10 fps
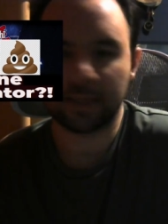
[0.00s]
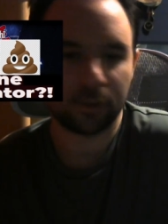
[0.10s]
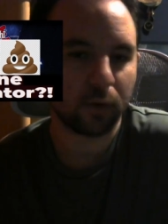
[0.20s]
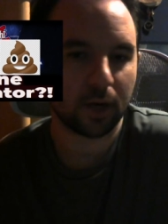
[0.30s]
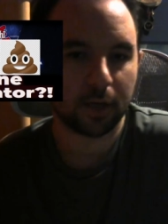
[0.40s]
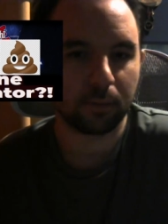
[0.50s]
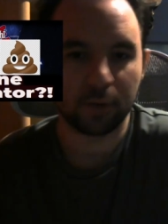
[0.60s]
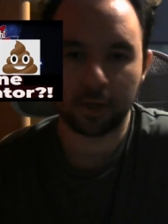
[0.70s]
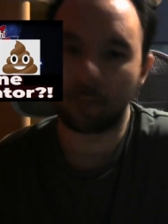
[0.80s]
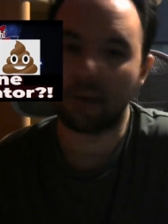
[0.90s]
Like they're not going to
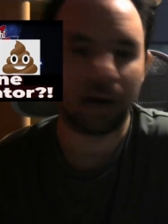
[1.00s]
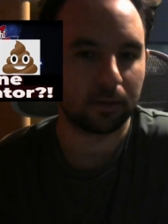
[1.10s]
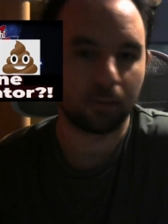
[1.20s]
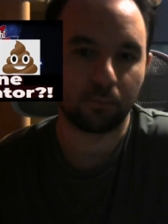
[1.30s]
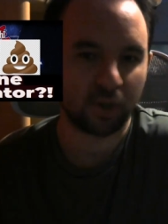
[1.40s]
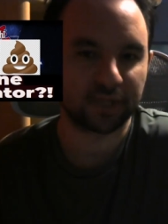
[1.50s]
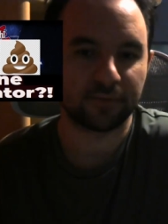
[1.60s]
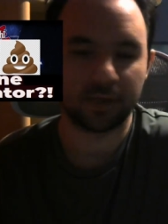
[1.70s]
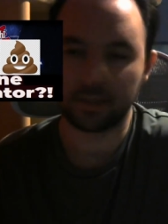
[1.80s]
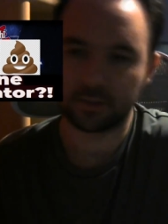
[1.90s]
put it in a bottle and
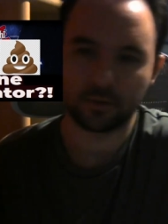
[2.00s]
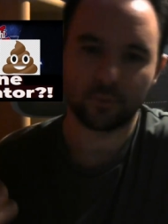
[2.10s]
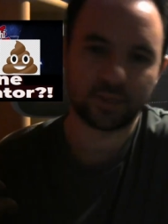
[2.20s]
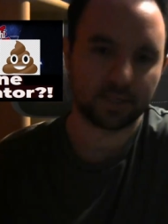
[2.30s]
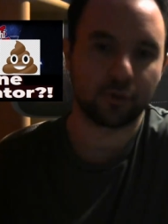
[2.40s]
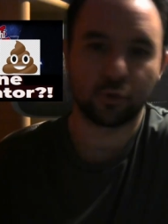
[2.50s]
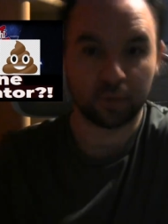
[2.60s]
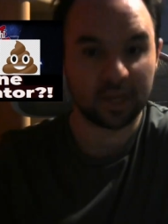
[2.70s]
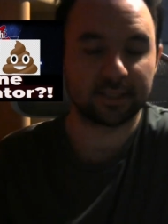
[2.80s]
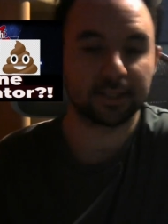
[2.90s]
breastfeed it to you and tell you,
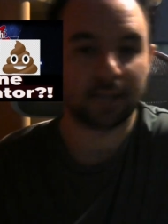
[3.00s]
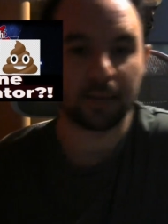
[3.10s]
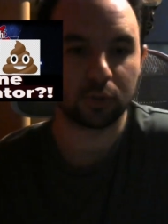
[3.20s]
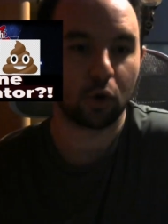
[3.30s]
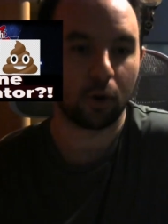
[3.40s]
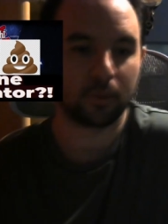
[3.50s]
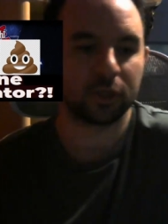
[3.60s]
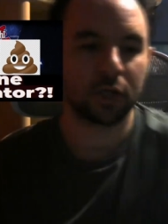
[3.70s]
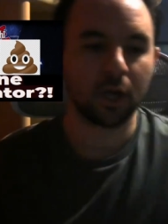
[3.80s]
yes, this game's garbage.